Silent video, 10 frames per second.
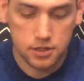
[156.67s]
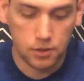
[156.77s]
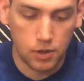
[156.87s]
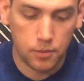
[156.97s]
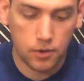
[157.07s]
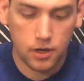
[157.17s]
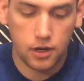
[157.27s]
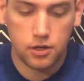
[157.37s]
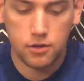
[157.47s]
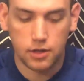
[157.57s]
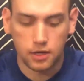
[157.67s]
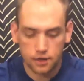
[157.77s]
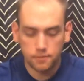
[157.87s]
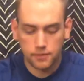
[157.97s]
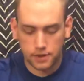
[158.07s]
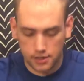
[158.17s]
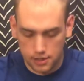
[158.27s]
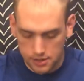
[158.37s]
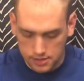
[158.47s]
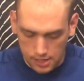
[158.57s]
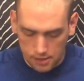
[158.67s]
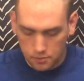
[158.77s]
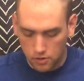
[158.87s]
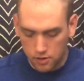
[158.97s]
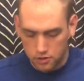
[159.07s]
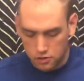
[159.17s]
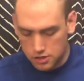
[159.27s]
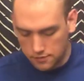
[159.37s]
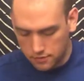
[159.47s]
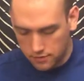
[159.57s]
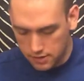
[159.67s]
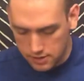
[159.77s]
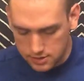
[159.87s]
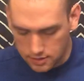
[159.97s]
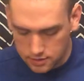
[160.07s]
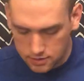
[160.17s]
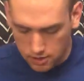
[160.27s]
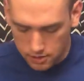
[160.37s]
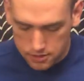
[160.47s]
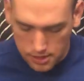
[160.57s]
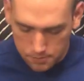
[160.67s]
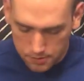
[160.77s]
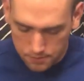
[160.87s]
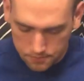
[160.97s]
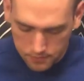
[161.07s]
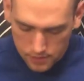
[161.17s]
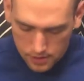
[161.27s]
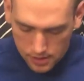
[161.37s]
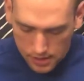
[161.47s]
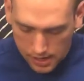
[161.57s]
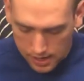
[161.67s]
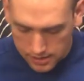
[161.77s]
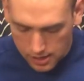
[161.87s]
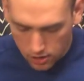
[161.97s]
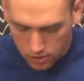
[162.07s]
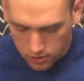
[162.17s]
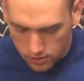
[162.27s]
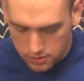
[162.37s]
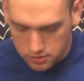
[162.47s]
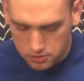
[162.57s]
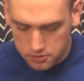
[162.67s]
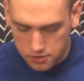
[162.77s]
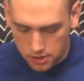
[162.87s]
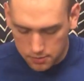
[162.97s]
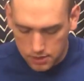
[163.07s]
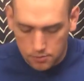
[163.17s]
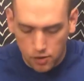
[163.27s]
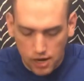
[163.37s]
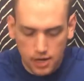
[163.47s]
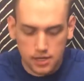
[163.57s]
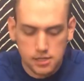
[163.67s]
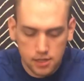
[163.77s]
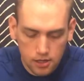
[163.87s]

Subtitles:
So what we're going to do here is I'm going to shuffle these 6 cards up, and they are going to determine the bracket